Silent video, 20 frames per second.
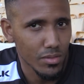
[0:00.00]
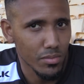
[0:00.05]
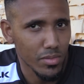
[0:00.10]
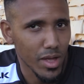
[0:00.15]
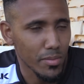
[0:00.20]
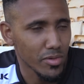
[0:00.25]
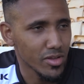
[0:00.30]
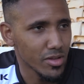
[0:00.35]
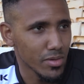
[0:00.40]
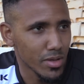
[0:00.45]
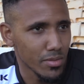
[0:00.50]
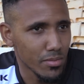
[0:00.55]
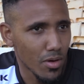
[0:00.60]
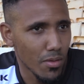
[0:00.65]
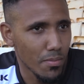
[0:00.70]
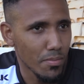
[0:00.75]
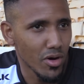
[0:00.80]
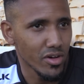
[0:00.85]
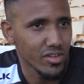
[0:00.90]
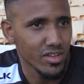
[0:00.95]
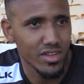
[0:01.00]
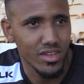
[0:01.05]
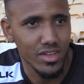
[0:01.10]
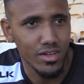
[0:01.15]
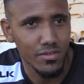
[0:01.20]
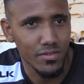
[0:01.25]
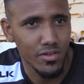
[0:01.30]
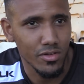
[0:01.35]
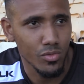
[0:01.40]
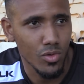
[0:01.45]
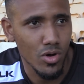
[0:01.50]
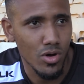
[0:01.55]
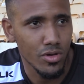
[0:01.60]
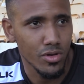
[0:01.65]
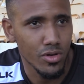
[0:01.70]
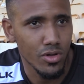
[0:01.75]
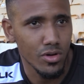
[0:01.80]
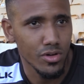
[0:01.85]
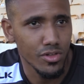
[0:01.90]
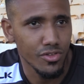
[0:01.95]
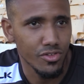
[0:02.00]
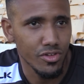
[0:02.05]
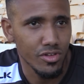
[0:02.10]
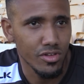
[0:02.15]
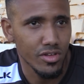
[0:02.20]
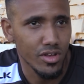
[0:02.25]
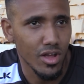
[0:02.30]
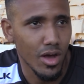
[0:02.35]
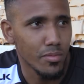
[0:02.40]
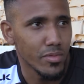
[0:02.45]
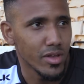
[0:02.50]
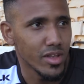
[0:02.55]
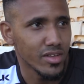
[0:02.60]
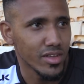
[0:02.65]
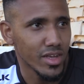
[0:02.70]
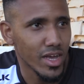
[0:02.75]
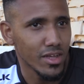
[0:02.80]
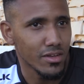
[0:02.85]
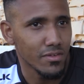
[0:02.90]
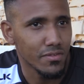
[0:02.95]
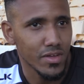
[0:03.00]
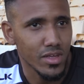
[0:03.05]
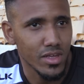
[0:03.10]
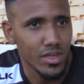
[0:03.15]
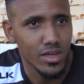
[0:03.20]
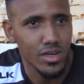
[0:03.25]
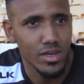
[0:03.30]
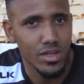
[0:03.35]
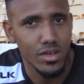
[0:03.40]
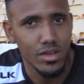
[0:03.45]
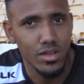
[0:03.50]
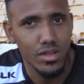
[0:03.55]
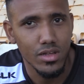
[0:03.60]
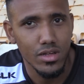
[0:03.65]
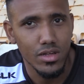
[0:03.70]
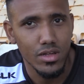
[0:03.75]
be able to be more positive as well, not just coming into games thinking